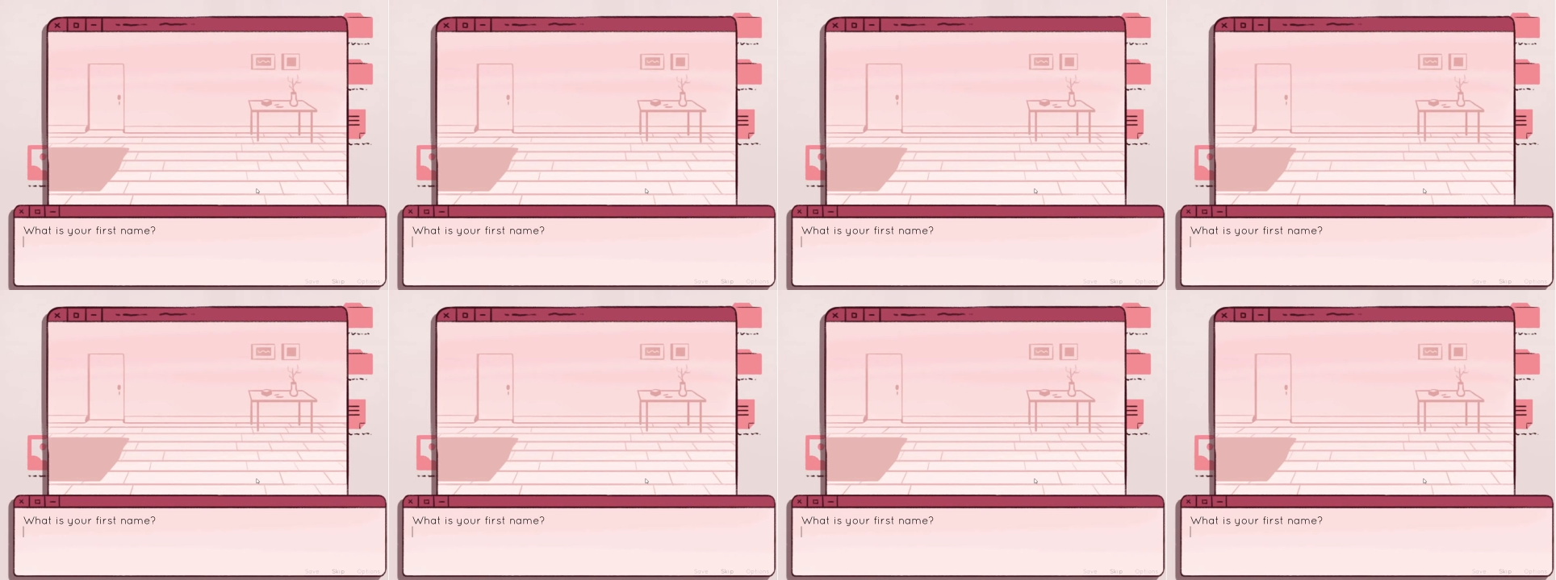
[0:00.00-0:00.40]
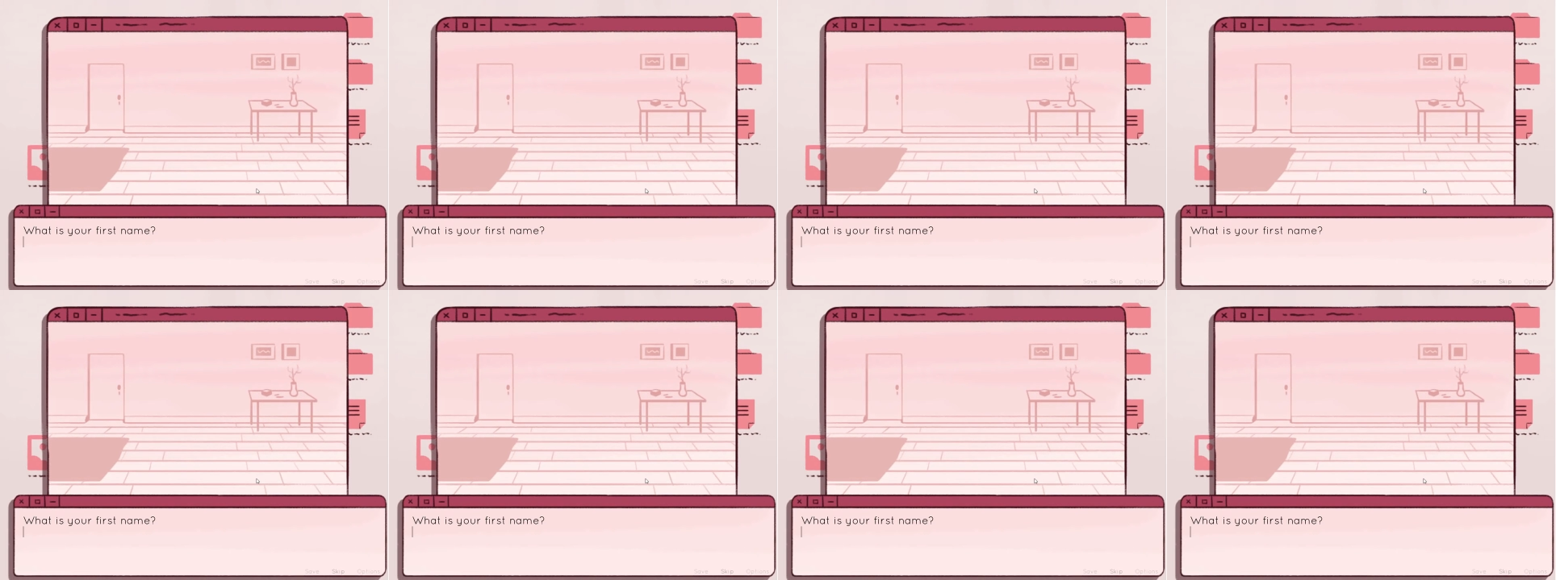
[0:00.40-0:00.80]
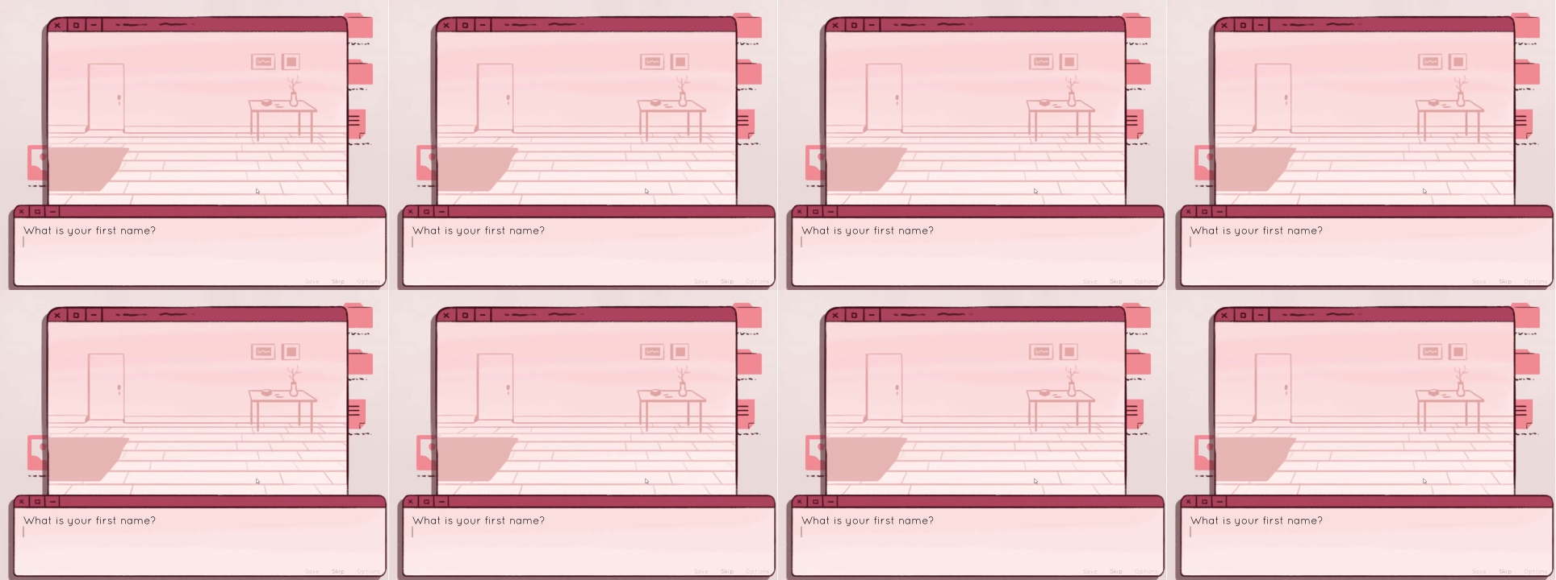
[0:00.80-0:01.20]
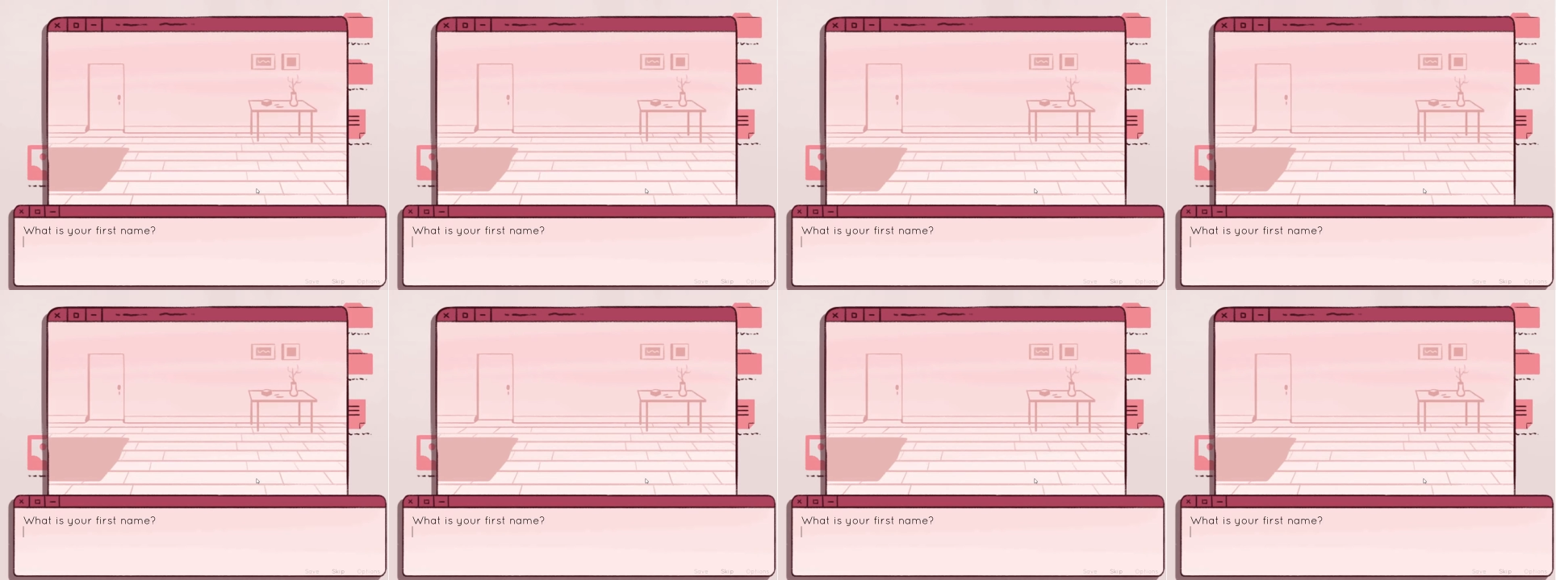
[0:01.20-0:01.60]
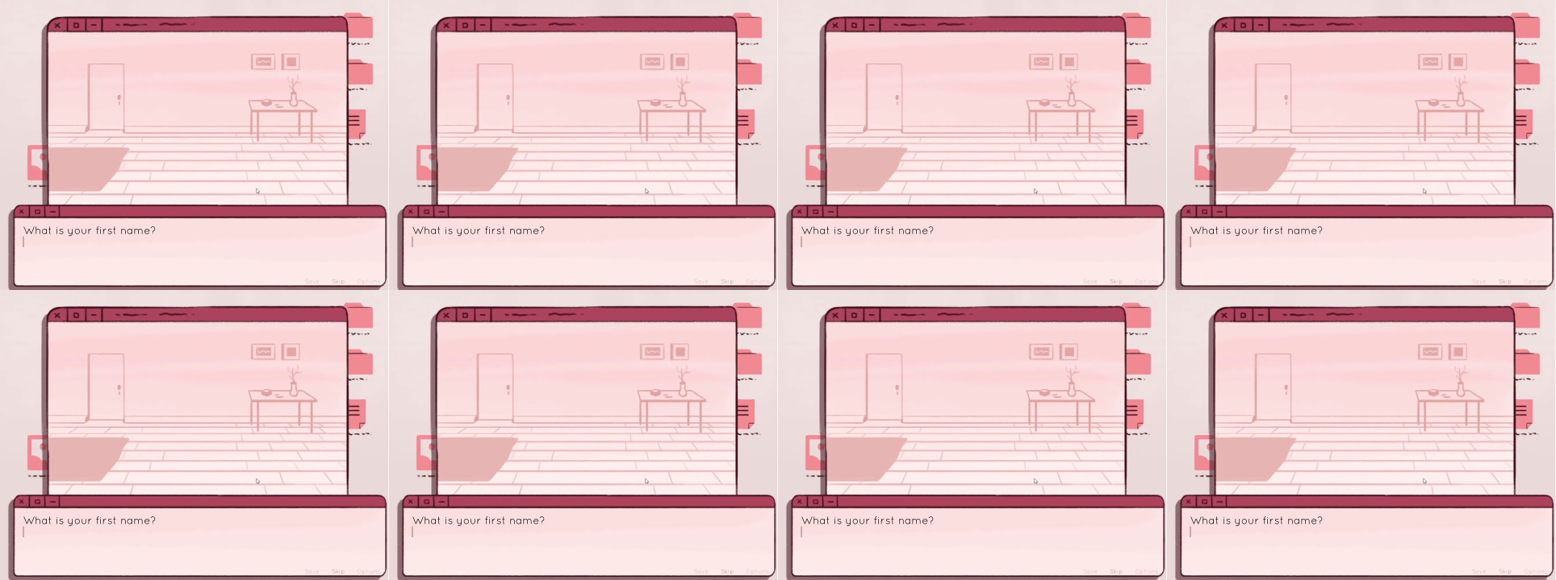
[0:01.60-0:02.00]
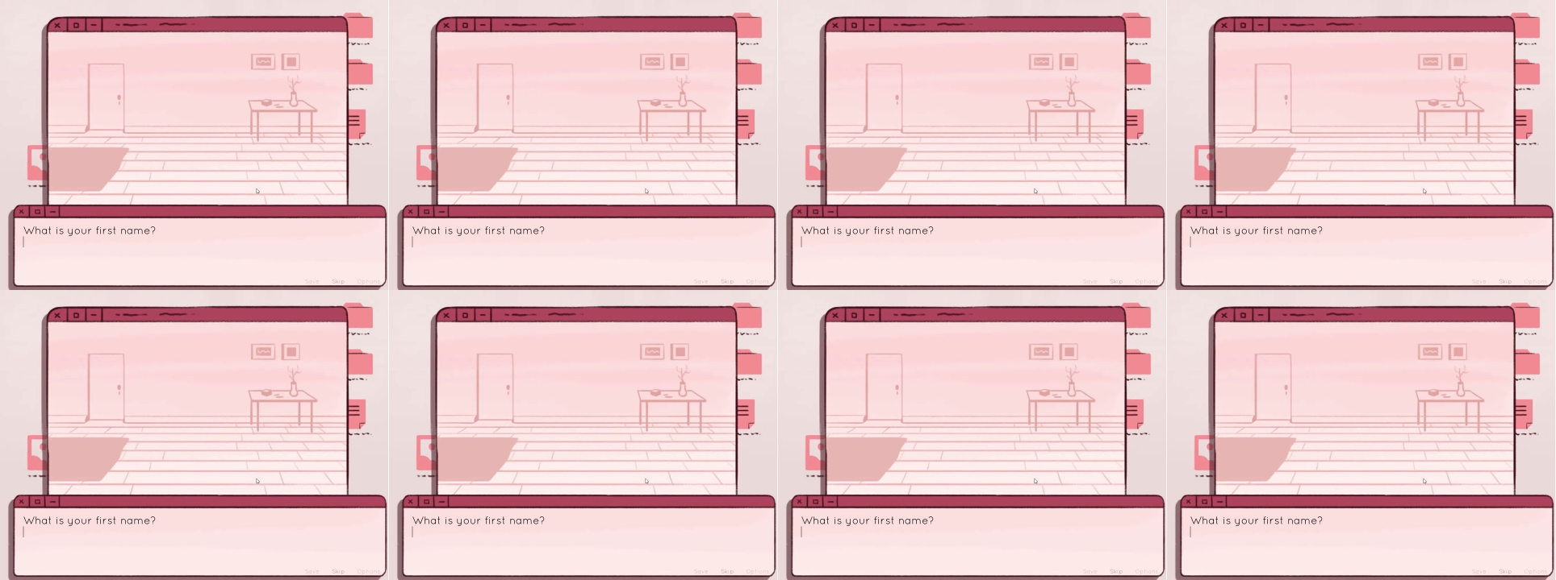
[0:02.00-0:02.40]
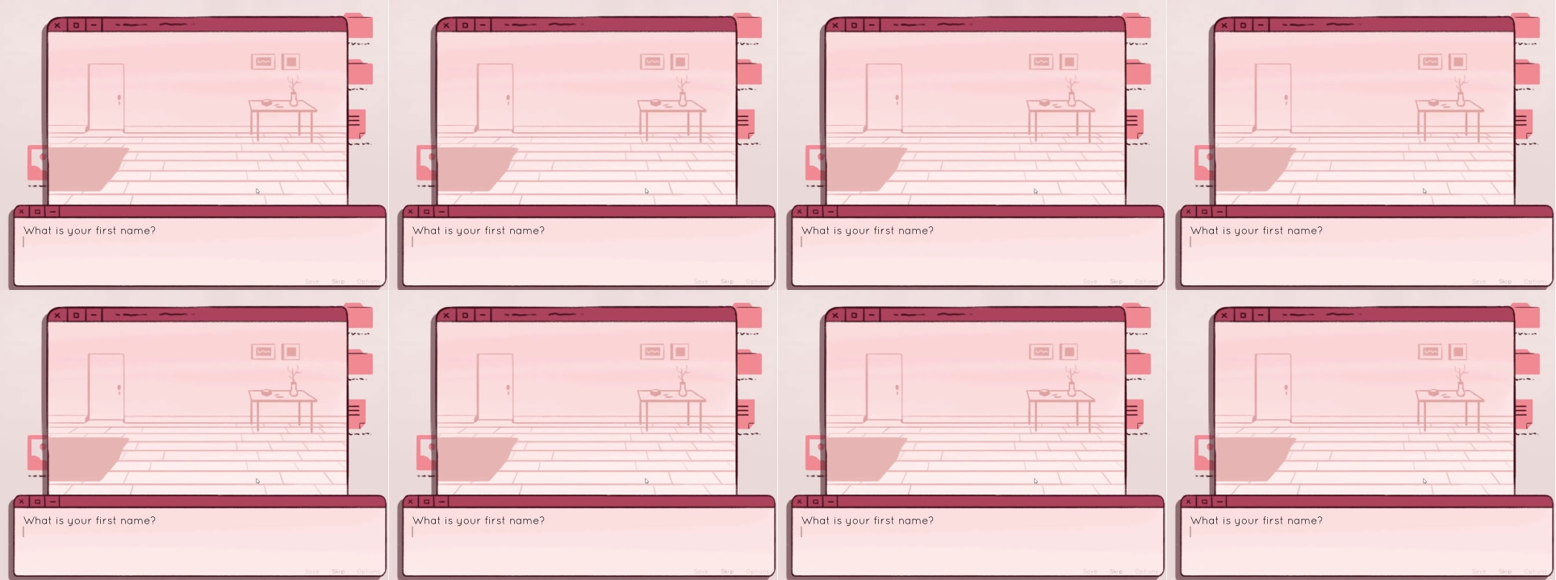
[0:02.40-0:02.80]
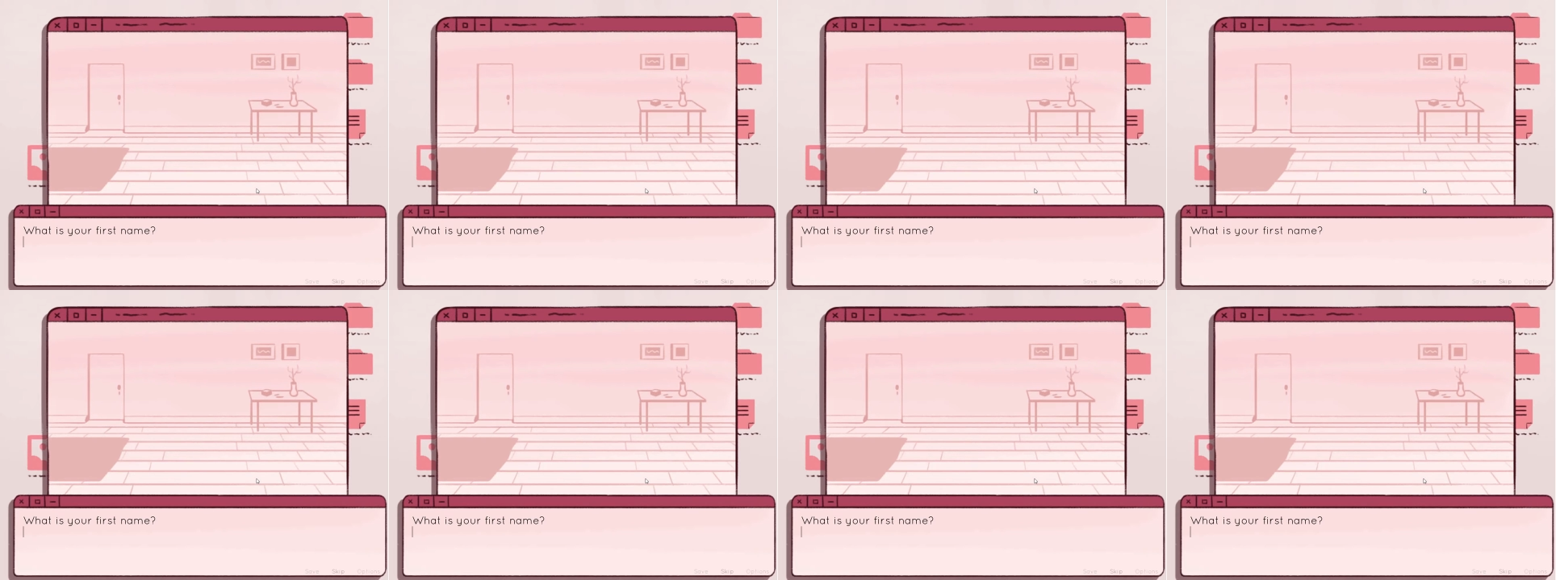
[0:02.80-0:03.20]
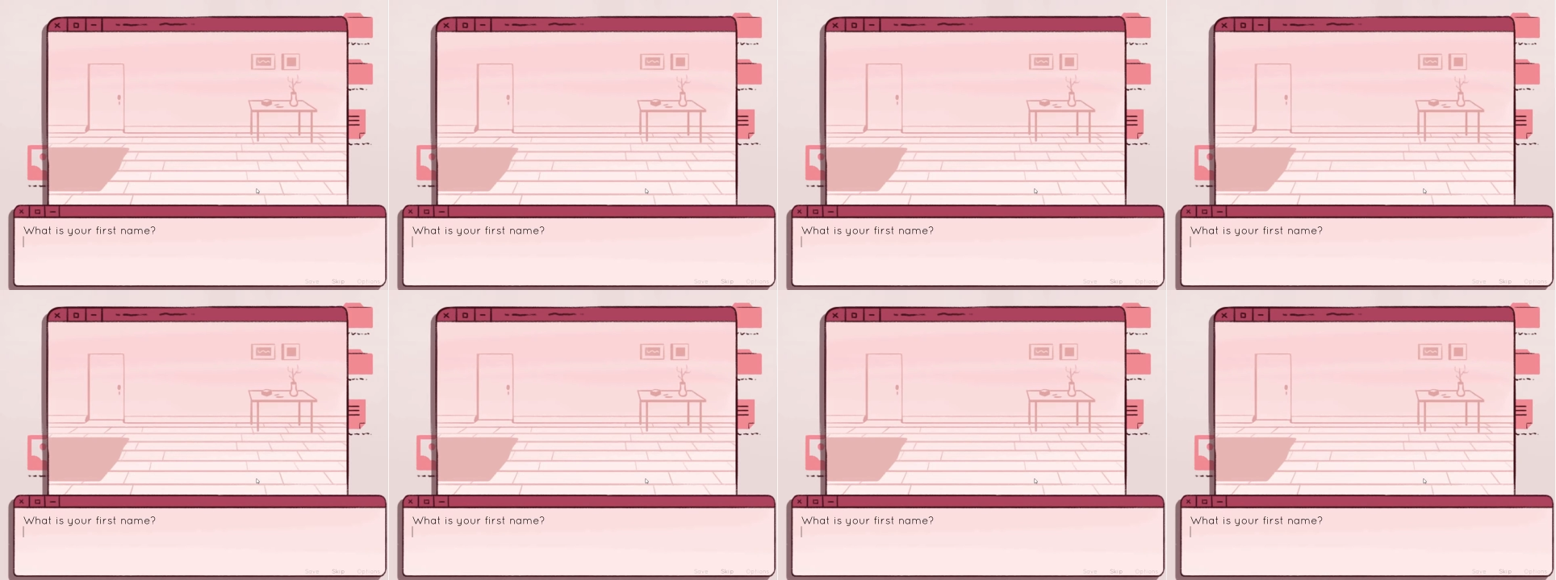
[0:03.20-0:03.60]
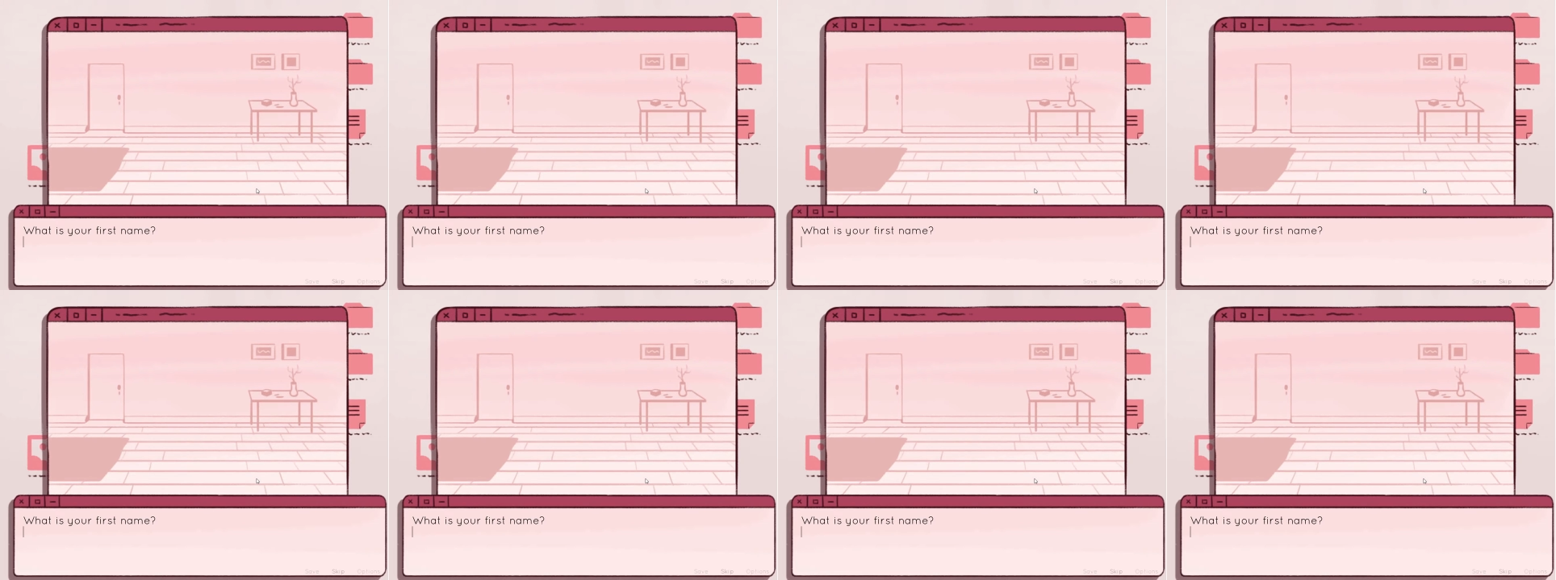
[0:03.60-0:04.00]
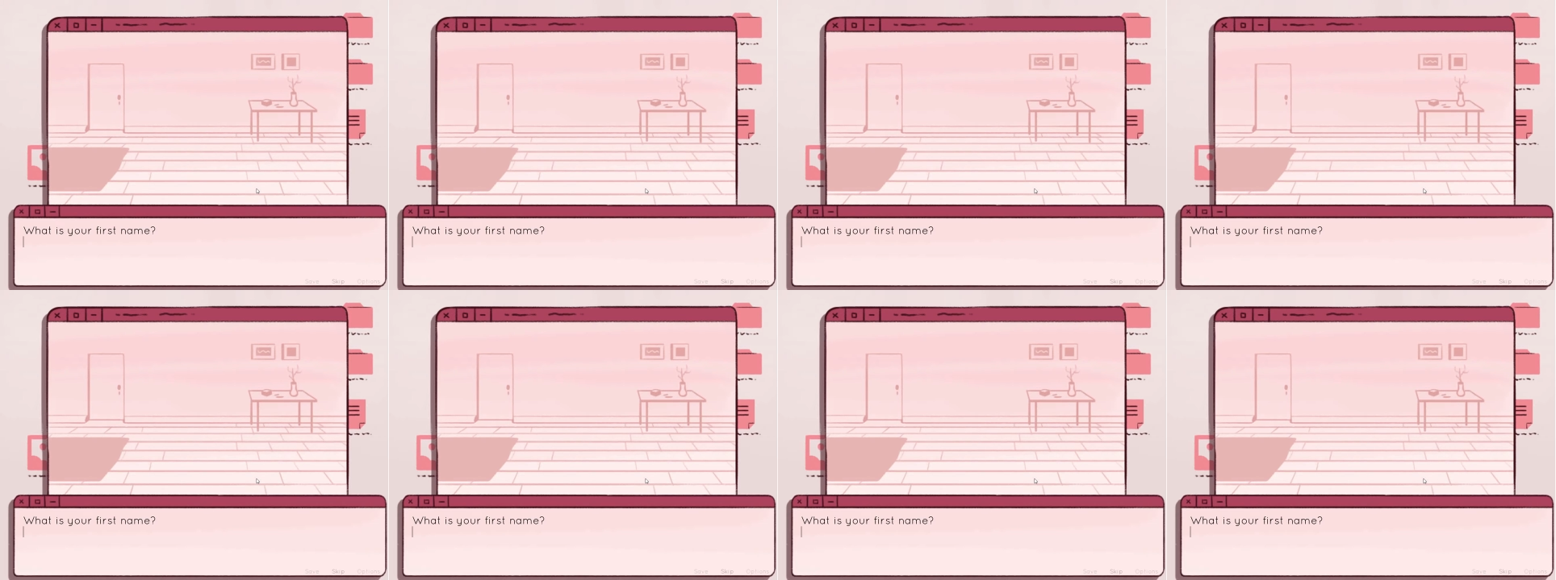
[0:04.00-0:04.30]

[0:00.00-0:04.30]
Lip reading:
[unreadable: no face in view]